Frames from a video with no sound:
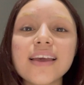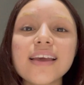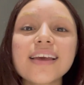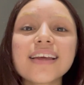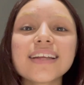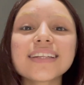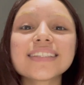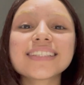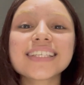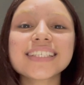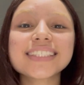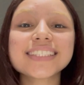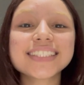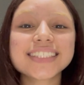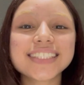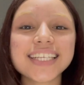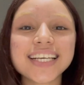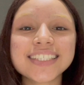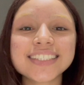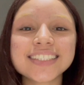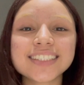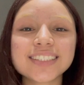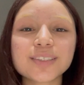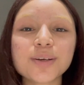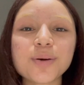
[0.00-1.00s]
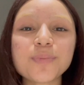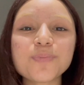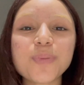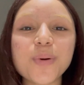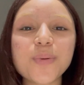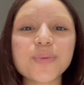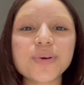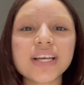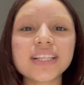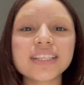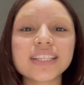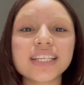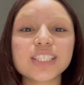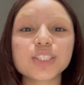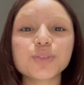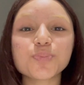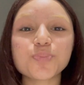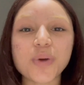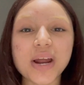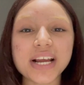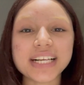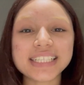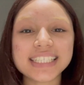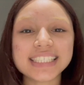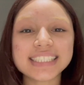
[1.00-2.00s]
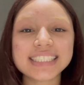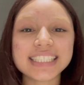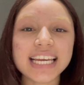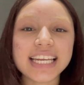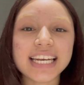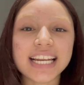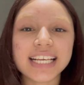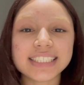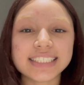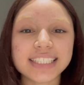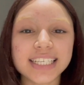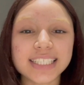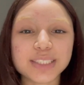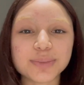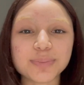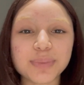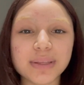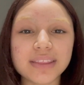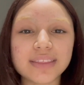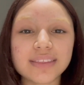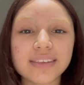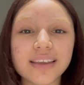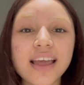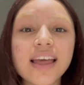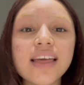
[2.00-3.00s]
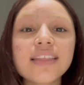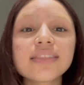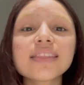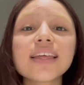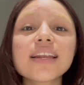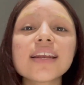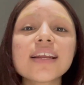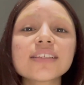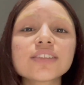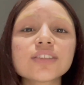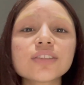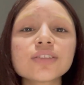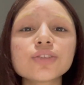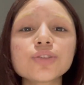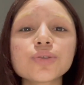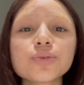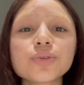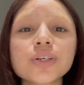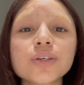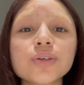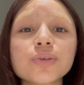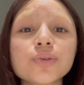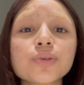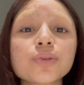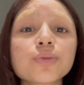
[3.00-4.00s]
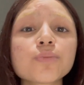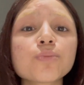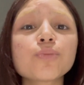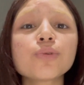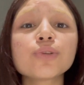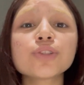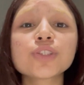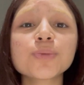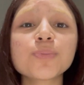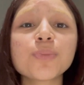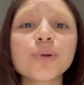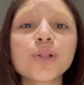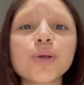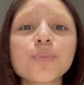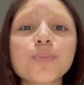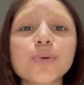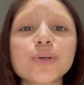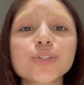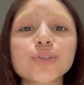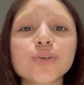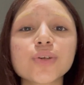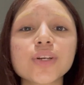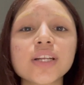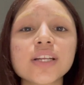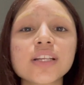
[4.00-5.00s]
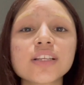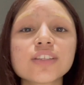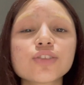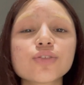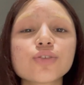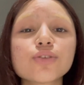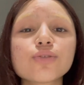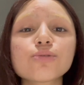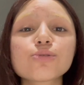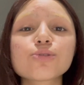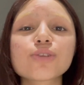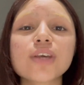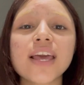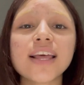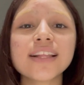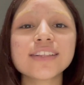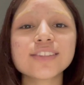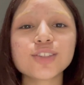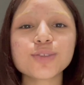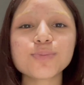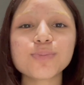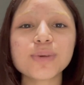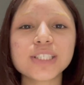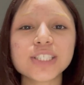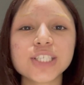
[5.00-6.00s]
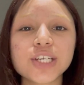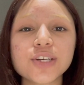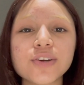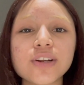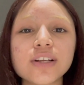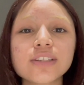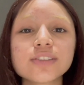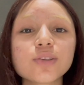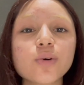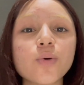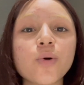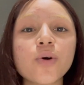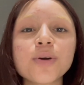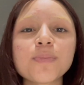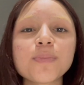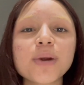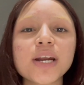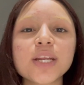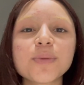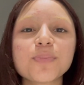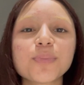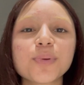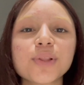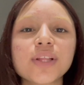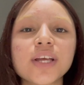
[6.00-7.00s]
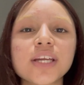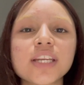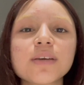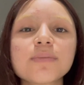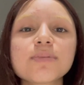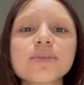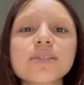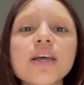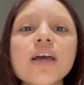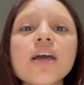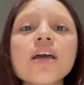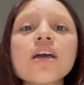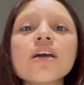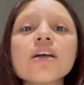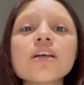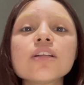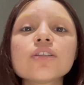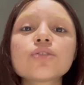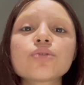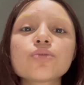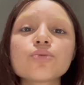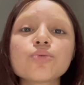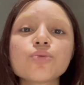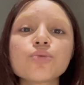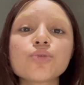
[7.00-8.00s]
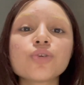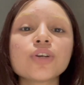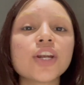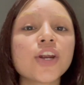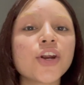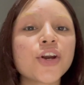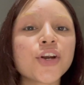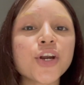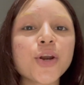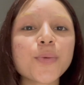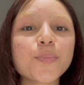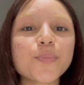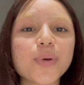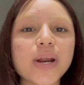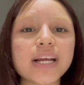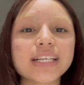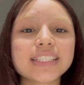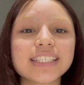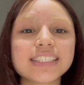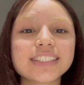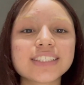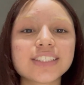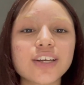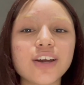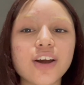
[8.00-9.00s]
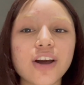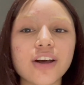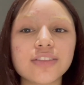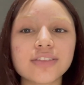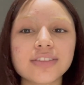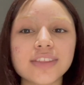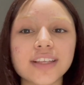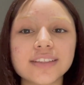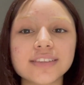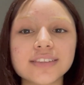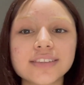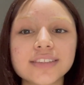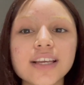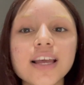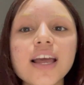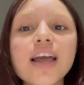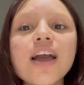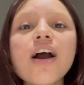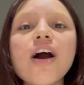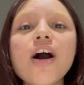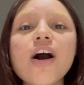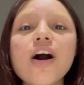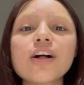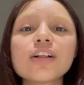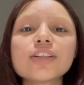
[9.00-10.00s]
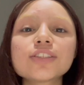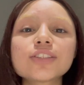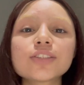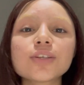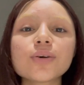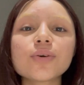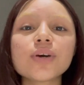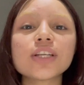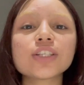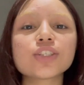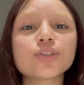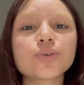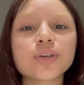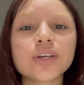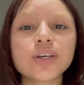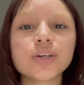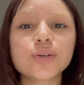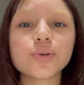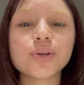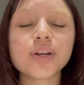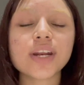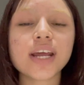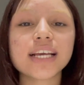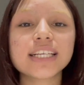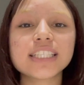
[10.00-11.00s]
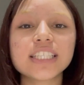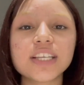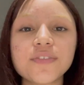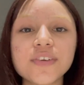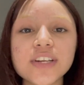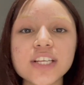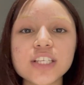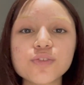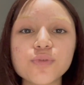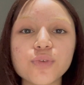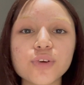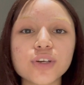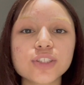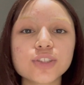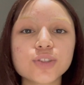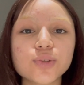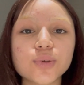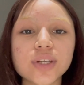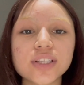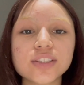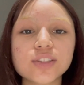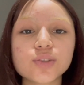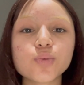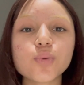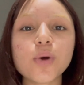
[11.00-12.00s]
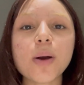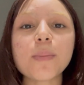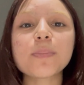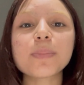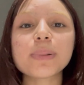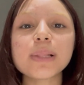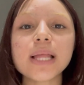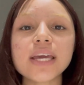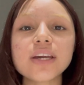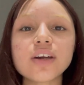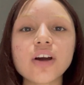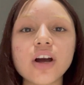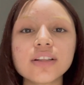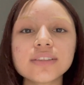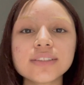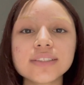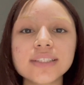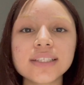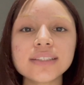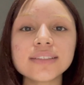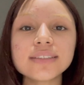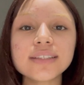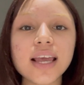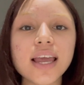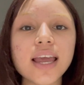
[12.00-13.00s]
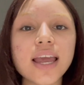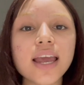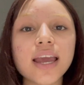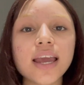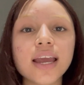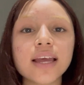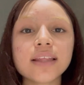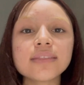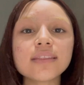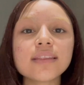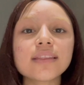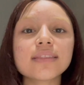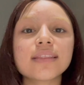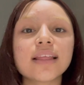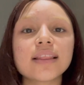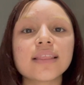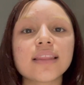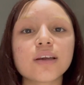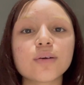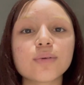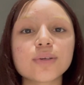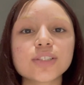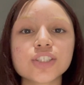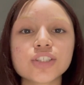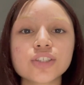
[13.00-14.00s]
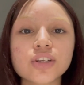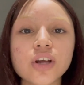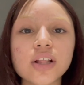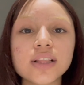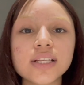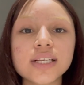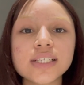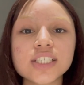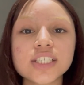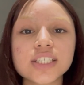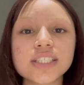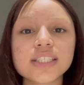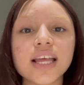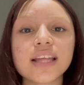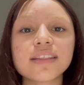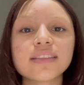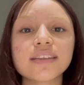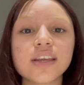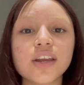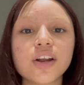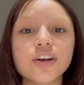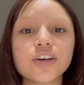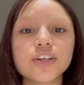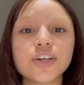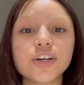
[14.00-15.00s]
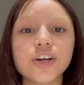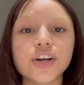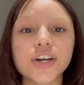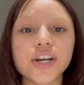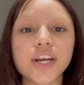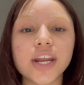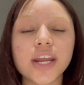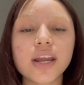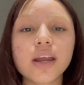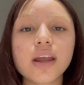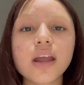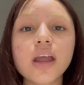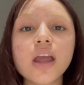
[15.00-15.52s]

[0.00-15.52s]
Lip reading: The sixth component is practice and assessment. The lesson should include multiple opportunities to use hands-on materials or manipulatives to learn and practice the content. Also, it should include activities for students to apply content and the language knowledge that they are learning.